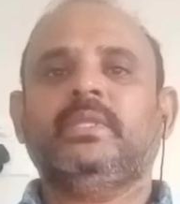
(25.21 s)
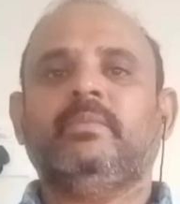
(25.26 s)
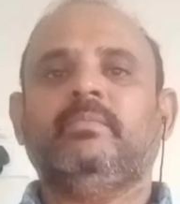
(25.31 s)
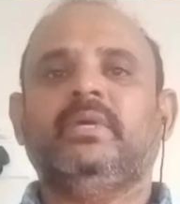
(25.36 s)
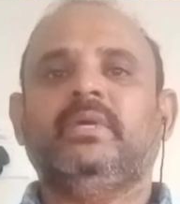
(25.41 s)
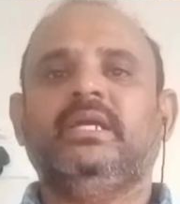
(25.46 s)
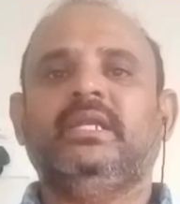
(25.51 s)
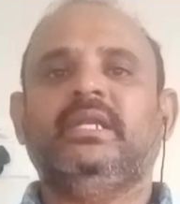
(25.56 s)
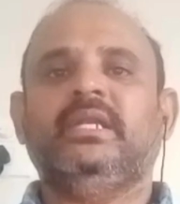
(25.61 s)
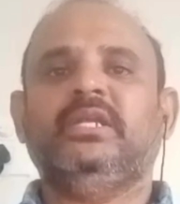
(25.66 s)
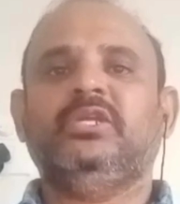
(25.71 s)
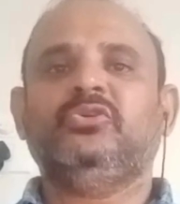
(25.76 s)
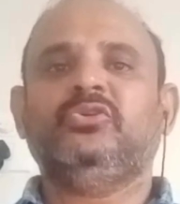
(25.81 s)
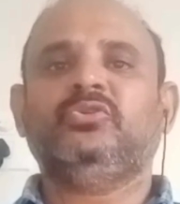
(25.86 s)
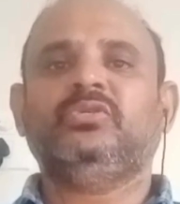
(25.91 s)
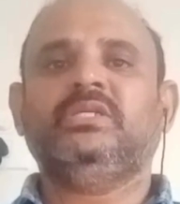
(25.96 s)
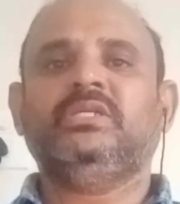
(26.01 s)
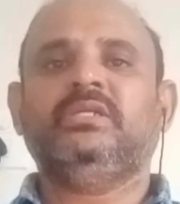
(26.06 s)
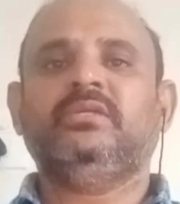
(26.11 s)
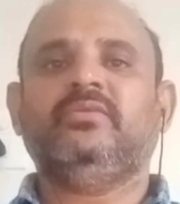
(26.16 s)
by
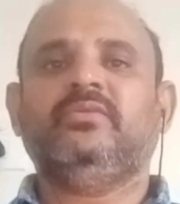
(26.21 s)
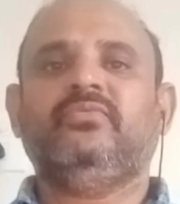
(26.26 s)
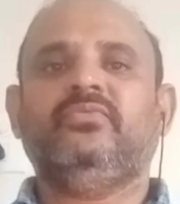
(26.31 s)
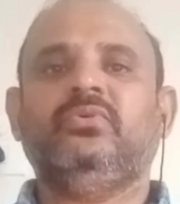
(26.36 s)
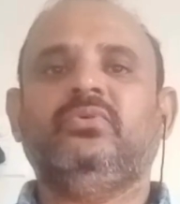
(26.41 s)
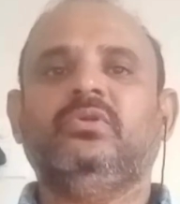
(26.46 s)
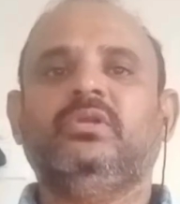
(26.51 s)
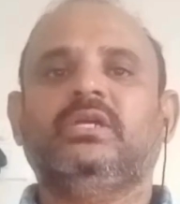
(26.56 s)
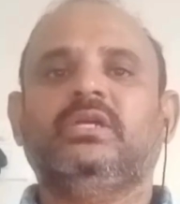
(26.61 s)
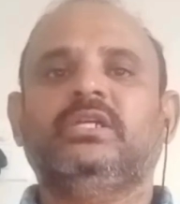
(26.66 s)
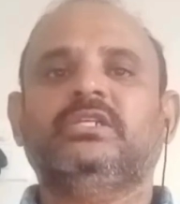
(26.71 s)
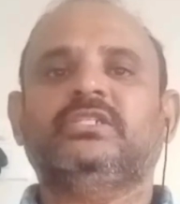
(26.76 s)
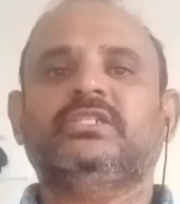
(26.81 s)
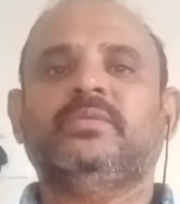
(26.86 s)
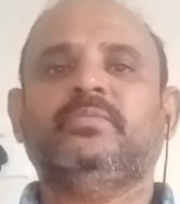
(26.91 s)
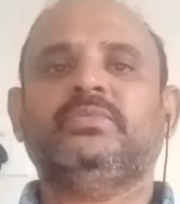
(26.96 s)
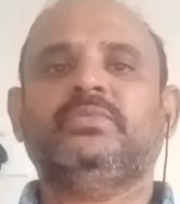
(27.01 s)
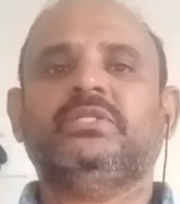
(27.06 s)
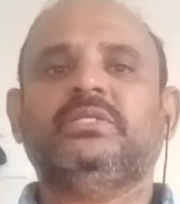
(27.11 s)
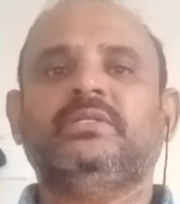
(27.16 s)
reducing fuel
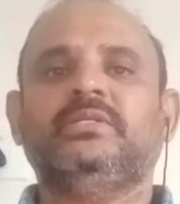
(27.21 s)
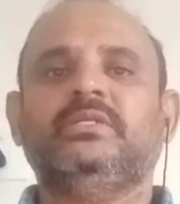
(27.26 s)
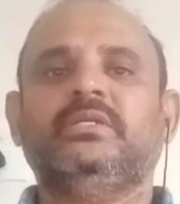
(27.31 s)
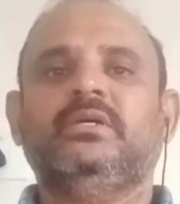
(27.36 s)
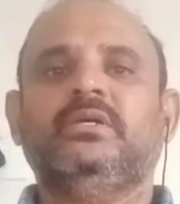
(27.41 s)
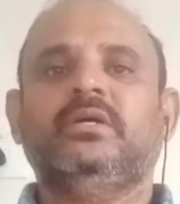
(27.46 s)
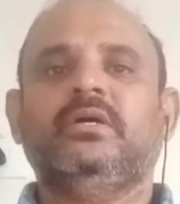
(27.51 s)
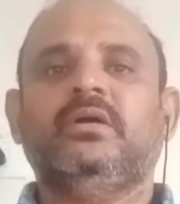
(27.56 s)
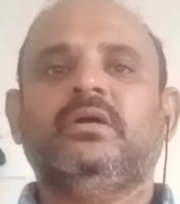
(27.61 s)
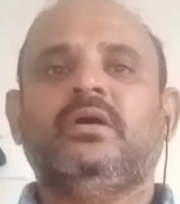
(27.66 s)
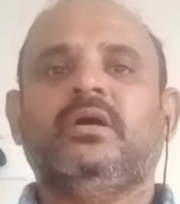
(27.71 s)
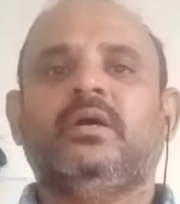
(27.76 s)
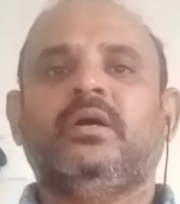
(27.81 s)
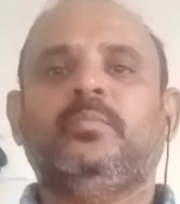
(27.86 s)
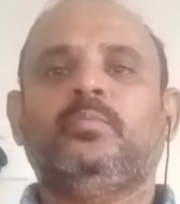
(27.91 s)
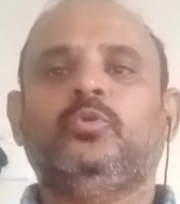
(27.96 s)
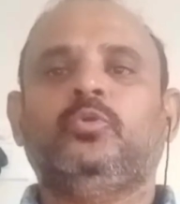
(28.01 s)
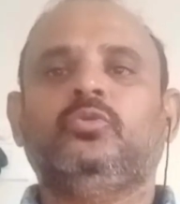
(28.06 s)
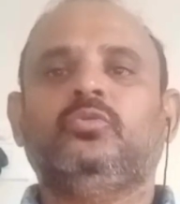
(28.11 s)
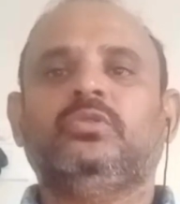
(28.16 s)
consumption
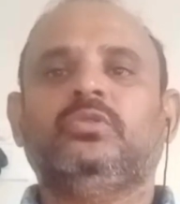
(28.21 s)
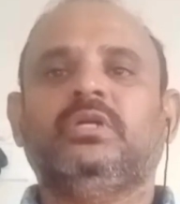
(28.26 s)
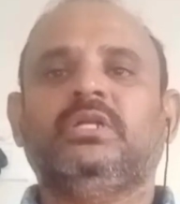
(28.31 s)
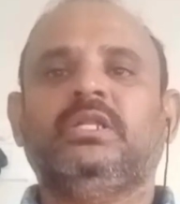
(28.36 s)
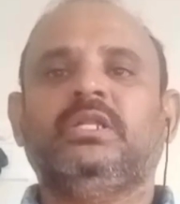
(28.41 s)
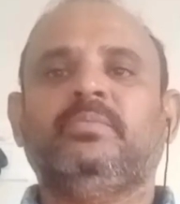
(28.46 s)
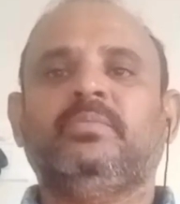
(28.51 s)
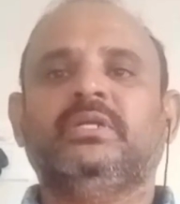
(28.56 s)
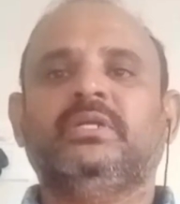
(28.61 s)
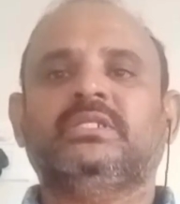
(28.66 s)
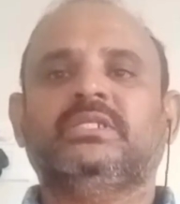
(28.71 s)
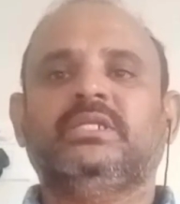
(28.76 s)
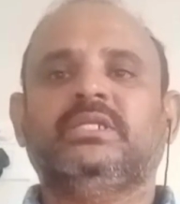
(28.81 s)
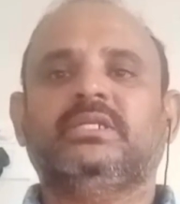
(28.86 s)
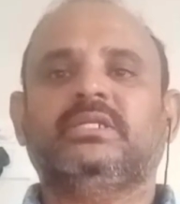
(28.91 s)
up to 30%.